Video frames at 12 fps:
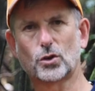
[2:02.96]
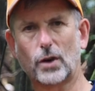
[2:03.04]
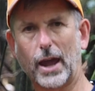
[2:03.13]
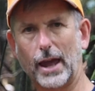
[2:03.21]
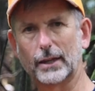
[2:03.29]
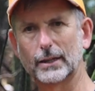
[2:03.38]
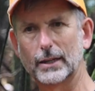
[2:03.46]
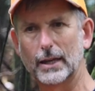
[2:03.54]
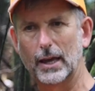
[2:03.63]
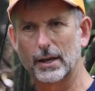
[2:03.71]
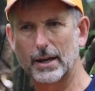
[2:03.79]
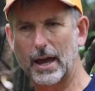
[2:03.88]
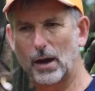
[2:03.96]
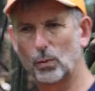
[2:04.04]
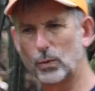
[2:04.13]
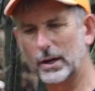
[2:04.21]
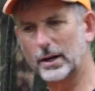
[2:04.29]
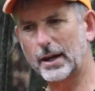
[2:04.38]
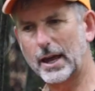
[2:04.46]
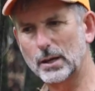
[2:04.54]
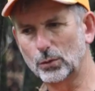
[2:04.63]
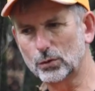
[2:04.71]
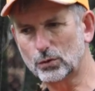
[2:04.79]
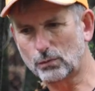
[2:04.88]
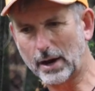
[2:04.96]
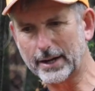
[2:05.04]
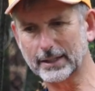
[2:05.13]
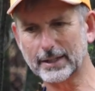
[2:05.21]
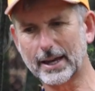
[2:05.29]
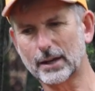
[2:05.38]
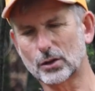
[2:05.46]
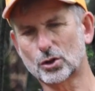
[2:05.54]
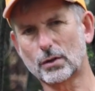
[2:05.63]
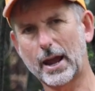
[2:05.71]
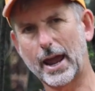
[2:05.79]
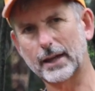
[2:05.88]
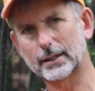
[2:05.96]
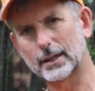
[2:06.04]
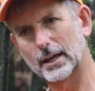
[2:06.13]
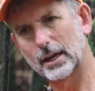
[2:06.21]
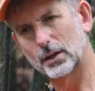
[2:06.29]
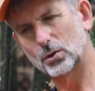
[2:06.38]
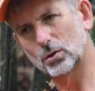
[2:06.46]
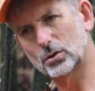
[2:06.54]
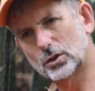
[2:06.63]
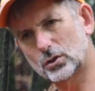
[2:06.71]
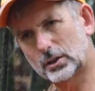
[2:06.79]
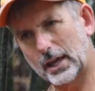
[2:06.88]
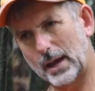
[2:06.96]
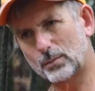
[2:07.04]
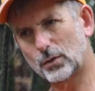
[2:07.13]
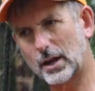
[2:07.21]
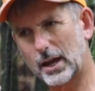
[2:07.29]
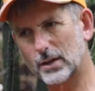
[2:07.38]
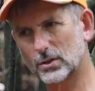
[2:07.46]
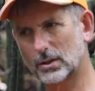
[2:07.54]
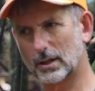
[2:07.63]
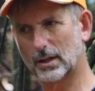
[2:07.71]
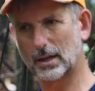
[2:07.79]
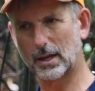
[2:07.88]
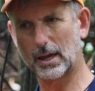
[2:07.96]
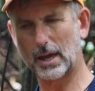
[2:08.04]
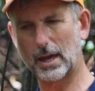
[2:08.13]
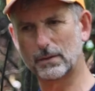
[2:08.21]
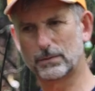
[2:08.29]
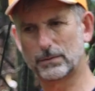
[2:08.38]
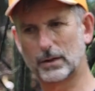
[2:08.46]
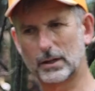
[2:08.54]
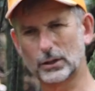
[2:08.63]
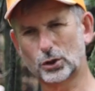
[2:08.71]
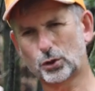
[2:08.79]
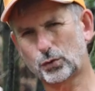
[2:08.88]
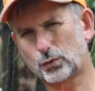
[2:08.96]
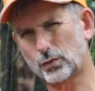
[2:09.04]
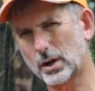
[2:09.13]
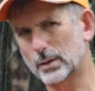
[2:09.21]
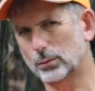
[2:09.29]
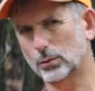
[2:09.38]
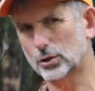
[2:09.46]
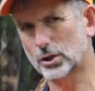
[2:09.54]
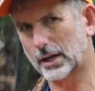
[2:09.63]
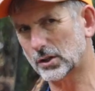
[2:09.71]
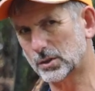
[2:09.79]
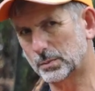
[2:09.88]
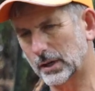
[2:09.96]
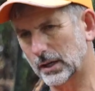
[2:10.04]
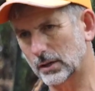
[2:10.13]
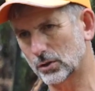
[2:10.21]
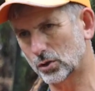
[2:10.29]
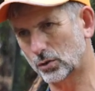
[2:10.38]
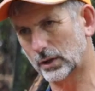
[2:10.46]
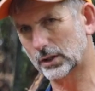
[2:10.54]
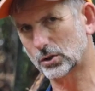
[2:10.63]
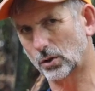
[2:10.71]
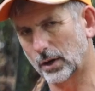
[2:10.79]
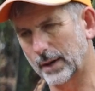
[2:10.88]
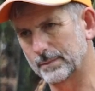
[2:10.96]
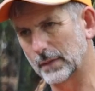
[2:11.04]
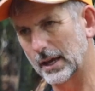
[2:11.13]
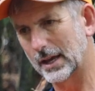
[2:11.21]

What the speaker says: track. Now, when an animal's running down a track, your camera has to have an incredible shutter speed and trigger time